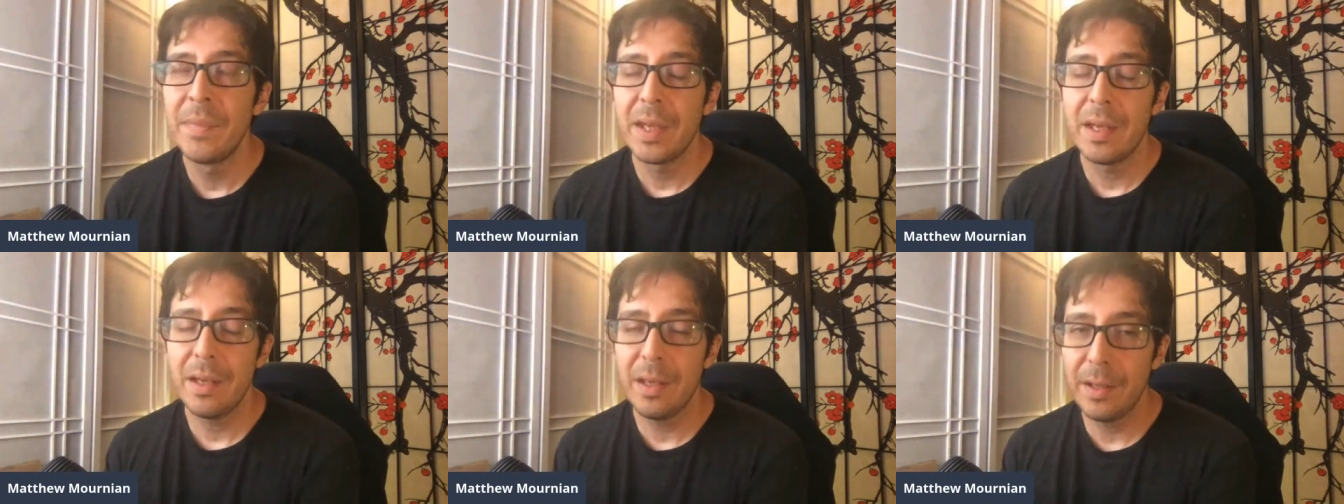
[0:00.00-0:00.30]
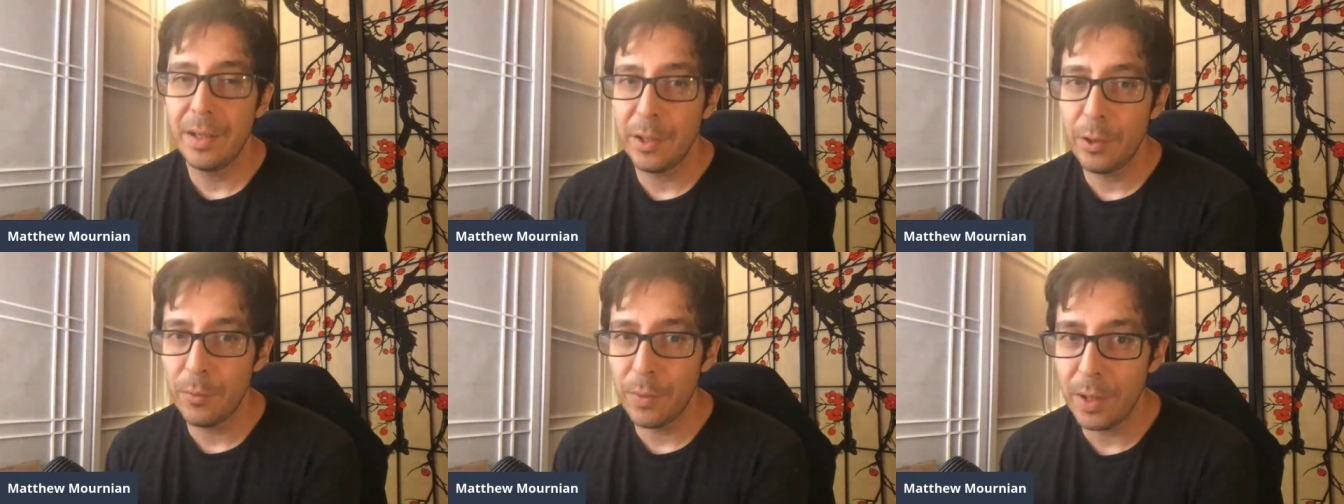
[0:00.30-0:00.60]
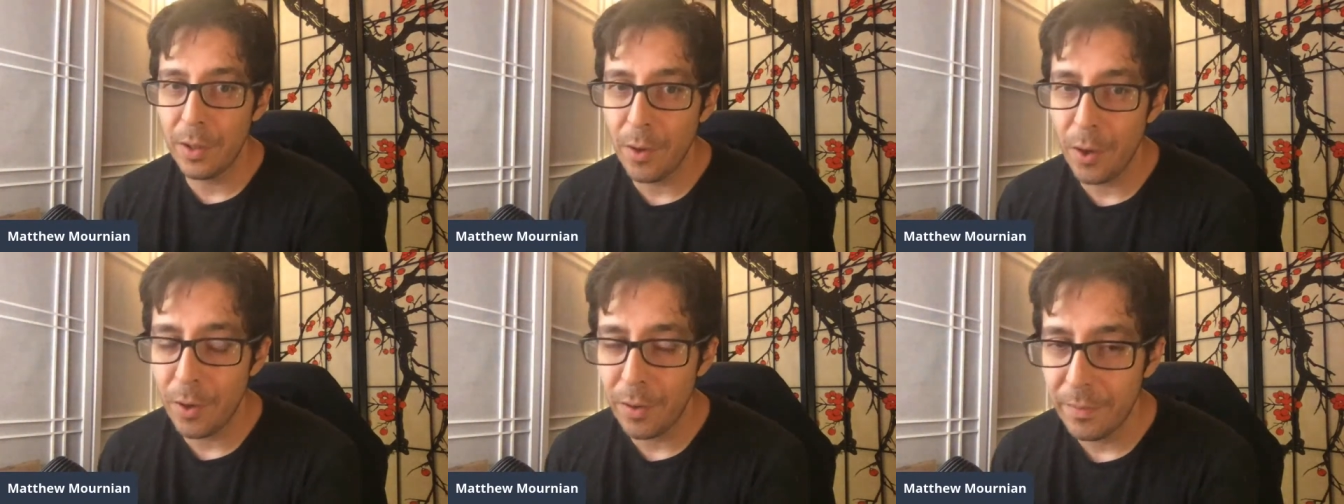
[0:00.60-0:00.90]
And here we
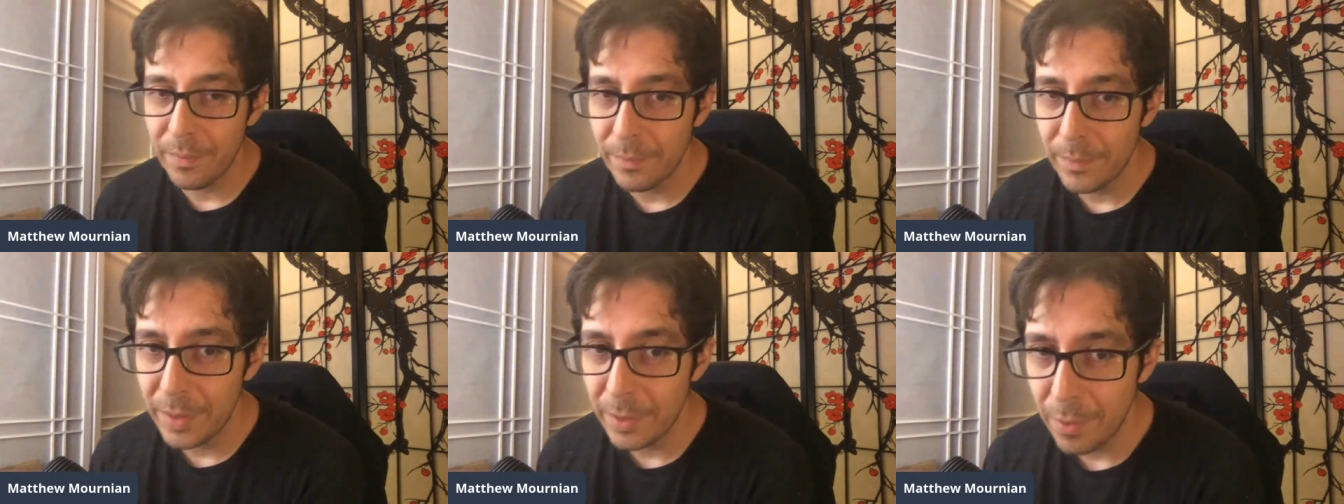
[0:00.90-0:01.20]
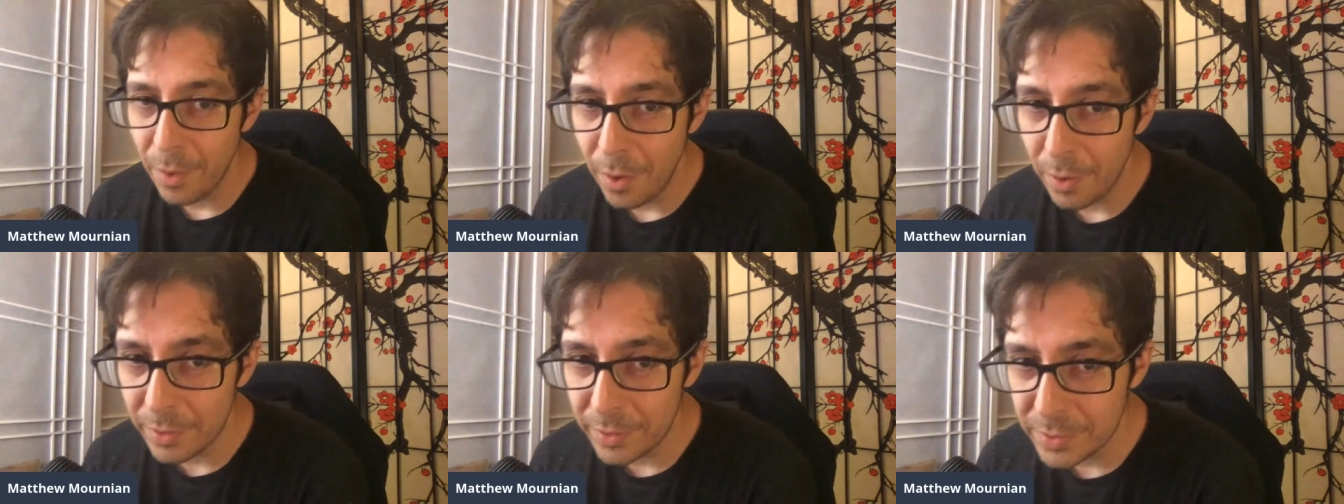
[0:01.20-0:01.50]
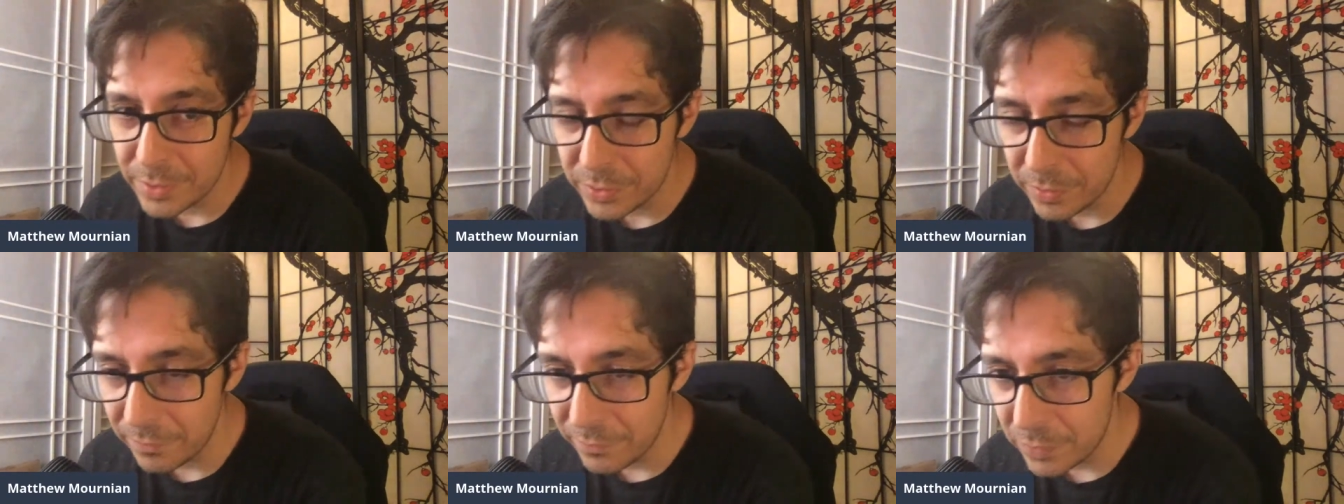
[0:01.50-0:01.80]
are in
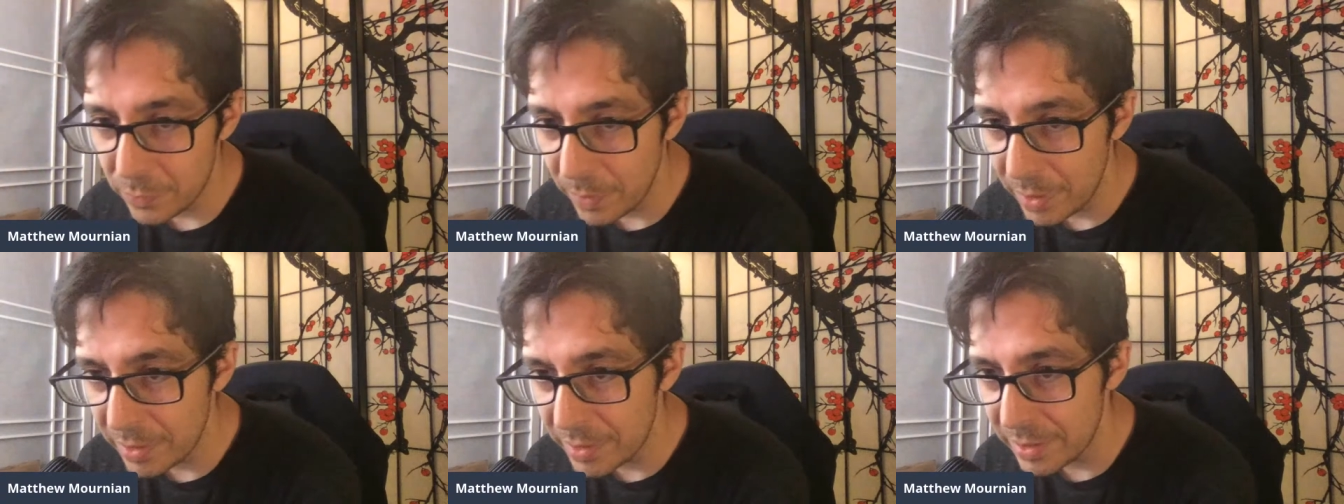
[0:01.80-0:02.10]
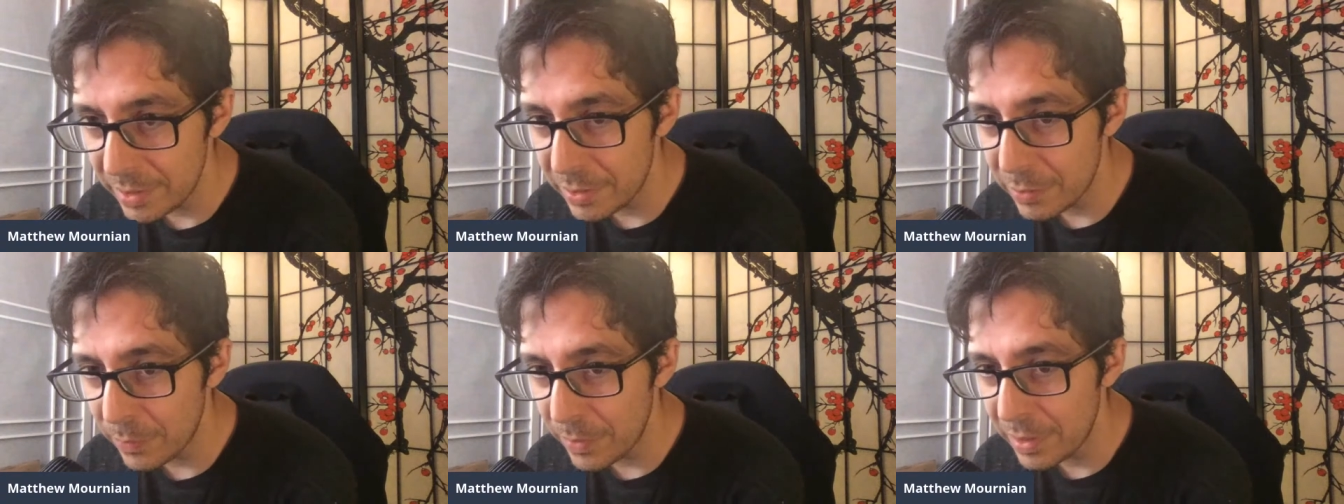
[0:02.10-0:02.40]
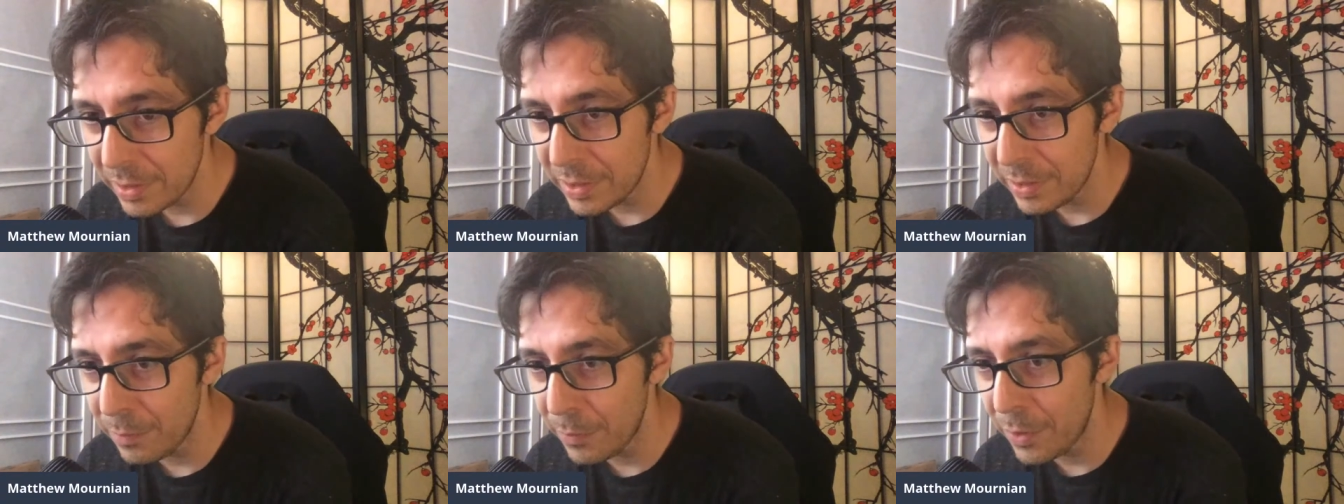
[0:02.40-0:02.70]
August of
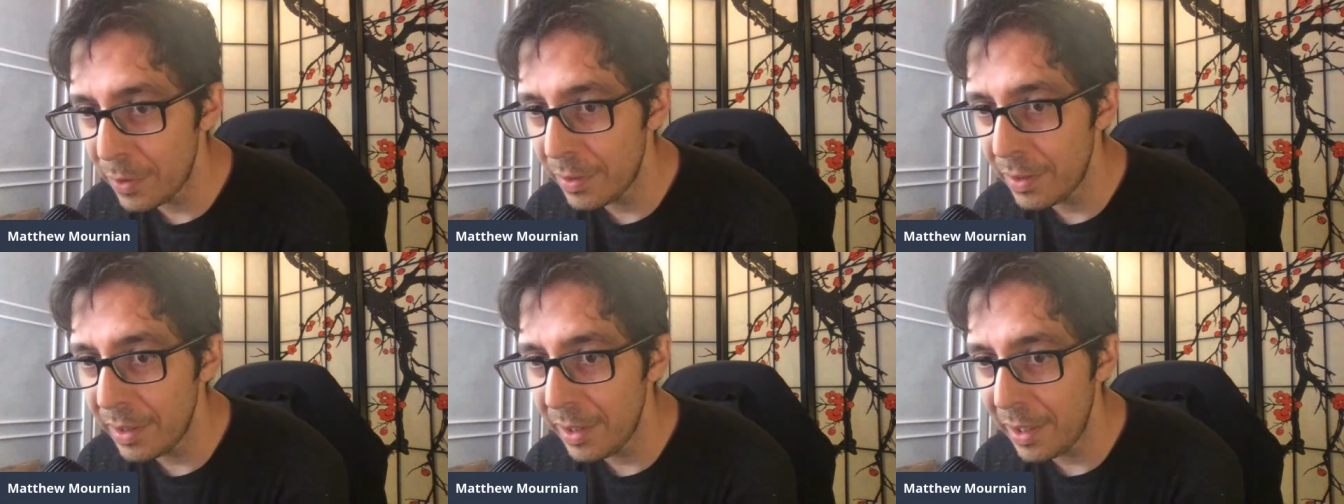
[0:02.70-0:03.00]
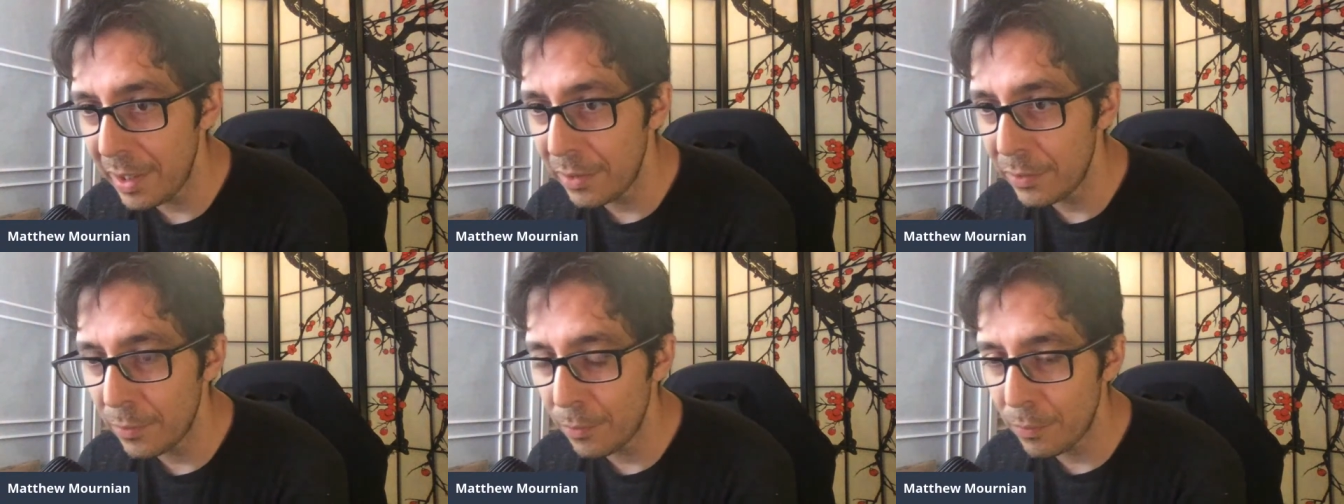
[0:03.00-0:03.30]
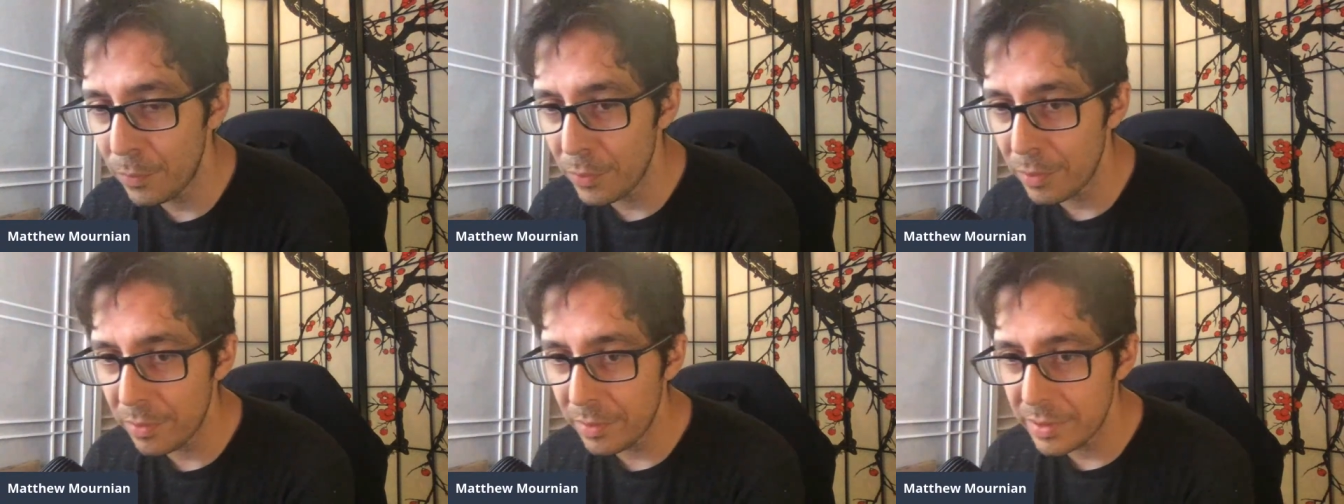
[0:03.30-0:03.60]
2021, and the
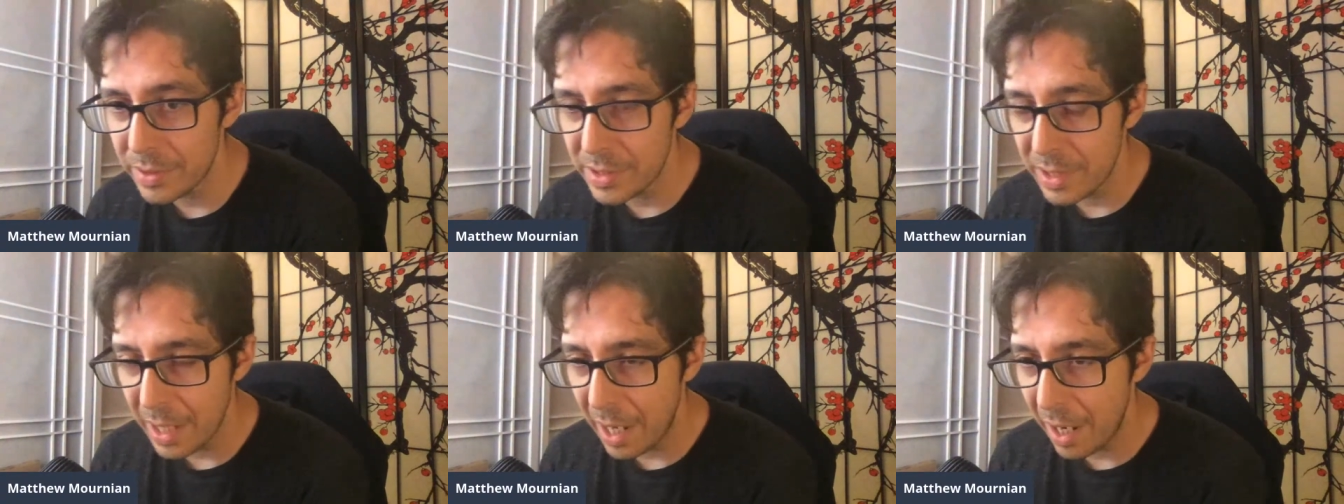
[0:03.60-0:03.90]
world is